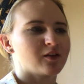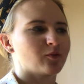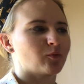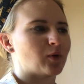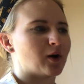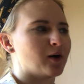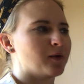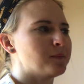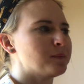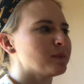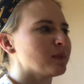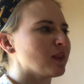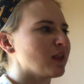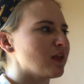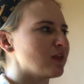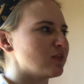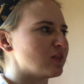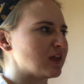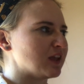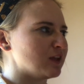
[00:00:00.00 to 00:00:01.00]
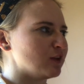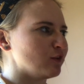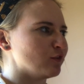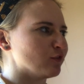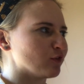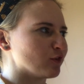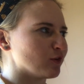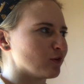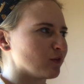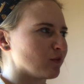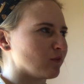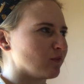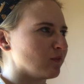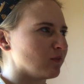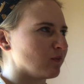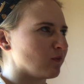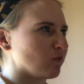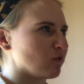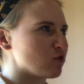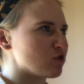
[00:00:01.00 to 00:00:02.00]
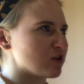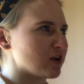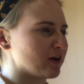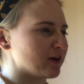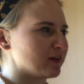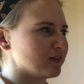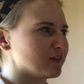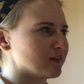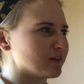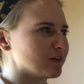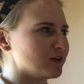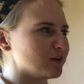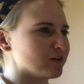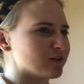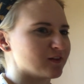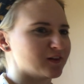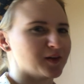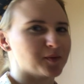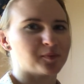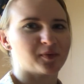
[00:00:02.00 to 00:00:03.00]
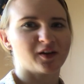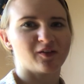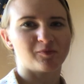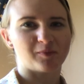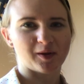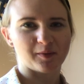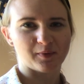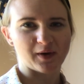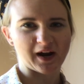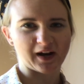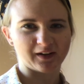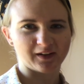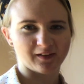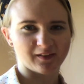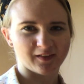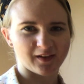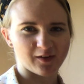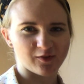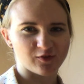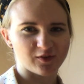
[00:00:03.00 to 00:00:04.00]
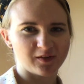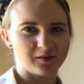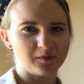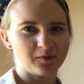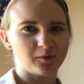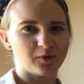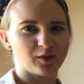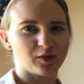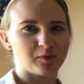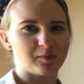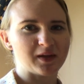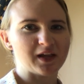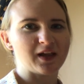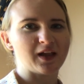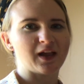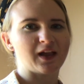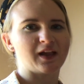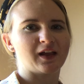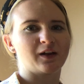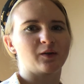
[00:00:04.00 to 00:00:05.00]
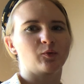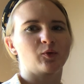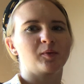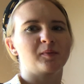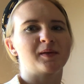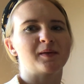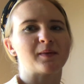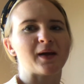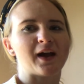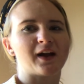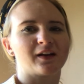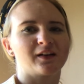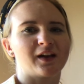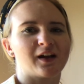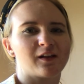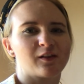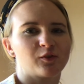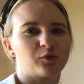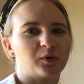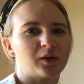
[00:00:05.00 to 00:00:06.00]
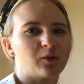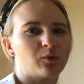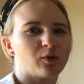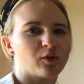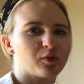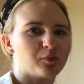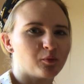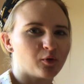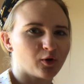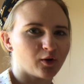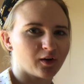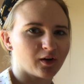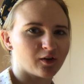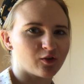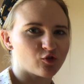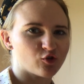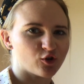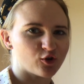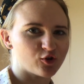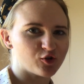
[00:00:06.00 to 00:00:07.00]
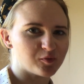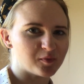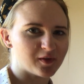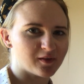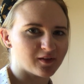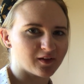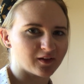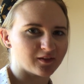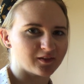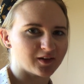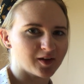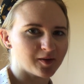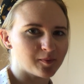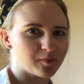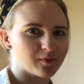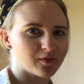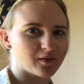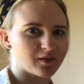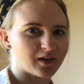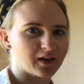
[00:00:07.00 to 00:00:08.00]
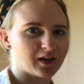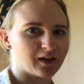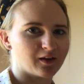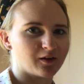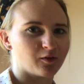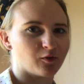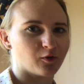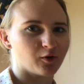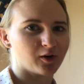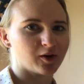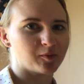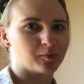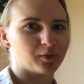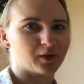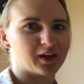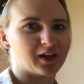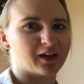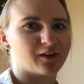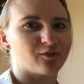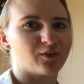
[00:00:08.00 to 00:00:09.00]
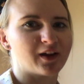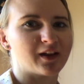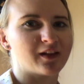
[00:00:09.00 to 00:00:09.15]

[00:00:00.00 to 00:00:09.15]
Well, thank you for sharing this little snippet of my practice session with me, and we'll be back next week with more church music tips and organ playing advice.